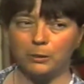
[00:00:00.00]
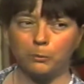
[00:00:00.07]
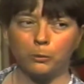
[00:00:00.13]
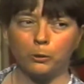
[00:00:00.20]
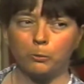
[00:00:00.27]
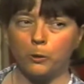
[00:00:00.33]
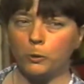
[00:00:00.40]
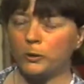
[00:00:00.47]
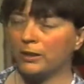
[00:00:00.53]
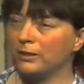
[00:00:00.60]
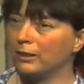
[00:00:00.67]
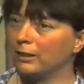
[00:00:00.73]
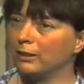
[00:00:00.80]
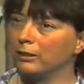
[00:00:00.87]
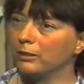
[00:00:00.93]
promoting
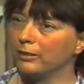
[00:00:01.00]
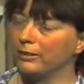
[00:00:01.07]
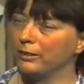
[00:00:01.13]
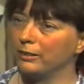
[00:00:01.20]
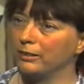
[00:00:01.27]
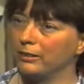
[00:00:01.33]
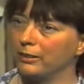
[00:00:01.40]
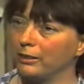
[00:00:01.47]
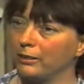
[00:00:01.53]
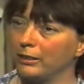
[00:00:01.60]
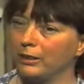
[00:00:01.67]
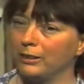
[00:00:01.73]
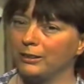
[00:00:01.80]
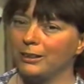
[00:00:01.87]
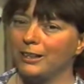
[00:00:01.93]
the arts in this area,
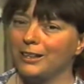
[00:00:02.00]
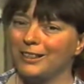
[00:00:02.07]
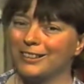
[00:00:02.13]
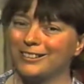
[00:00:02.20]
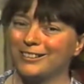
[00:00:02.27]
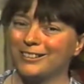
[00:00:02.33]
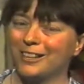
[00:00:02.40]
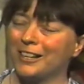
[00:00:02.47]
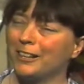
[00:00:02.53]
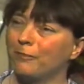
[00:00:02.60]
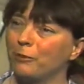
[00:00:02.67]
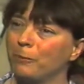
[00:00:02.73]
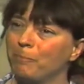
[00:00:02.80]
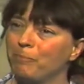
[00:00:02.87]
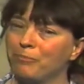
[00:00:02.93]
and it's kind
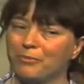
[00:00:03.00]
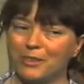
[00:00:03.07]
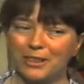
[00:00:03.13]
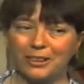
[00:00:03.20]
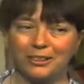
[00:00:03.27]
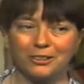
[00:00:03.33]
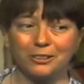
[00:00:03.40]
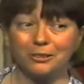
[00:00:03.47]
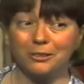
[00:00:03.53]
of it